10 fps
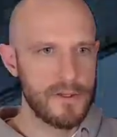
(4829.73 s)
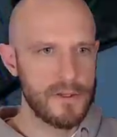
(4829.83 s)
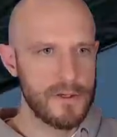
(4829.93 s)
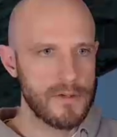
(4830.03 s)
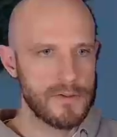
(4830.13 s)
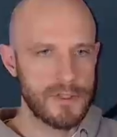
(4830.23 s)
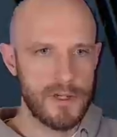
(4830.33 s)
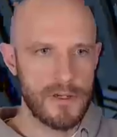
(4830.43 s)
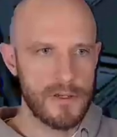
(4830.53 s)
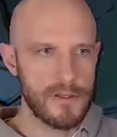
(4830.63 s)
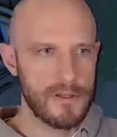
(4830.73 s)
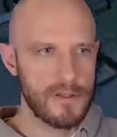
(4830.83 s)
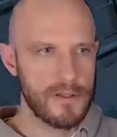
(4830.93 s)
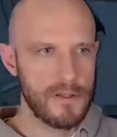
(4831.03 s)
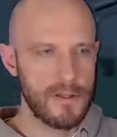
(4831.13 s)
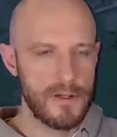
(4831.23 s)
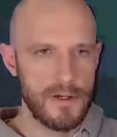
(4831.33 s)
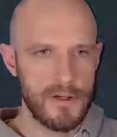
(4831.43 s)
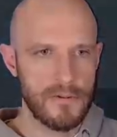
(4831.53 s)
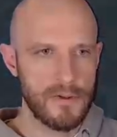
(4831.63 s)
coat check. I
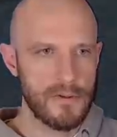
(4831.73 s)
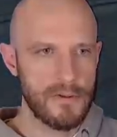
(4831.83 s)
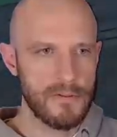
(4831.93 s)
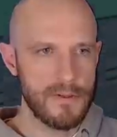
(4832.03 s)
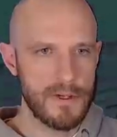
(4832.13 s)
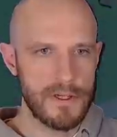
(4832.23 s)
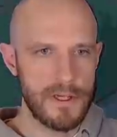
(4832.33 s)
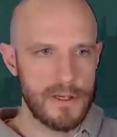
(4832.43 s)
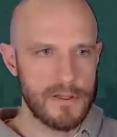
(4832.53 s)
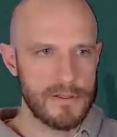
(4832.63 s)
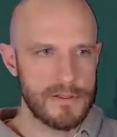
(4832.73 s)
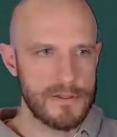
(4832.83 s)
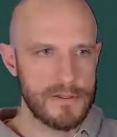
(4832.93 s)
don't want to go through there yet.